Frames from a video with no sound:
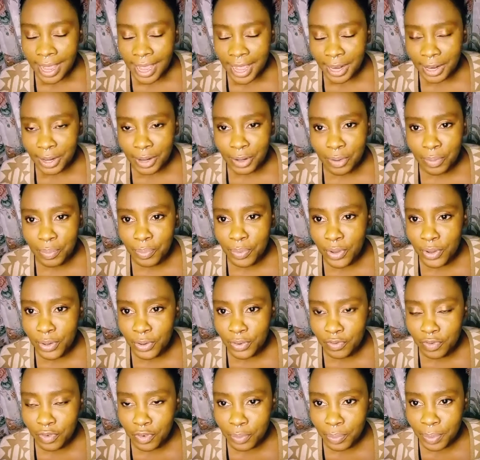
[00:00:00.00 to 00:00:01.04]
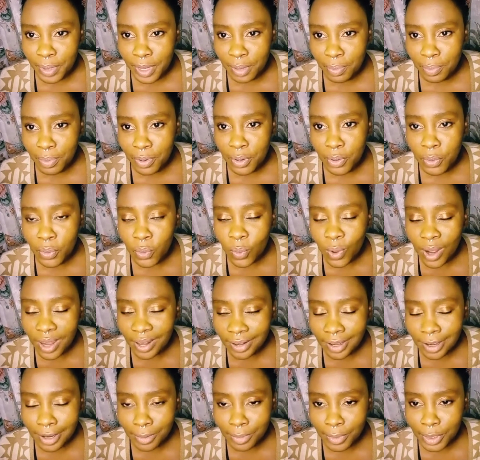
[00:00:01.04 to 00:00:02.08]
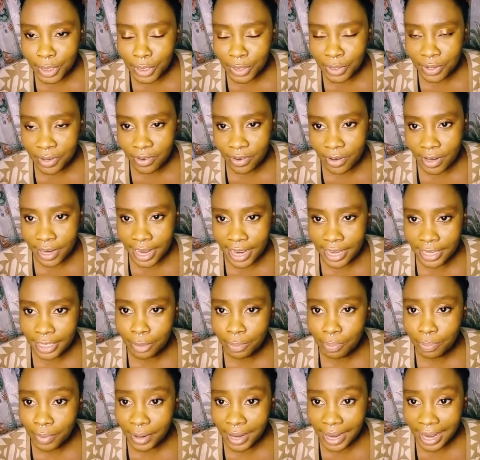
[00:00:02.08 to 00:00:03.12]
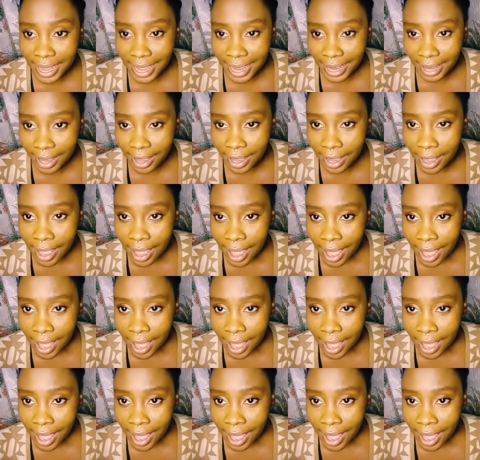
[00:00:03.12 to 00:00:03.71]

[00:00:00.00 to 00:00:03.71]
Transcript: Hello, beautiful people. Welcome to Create Black.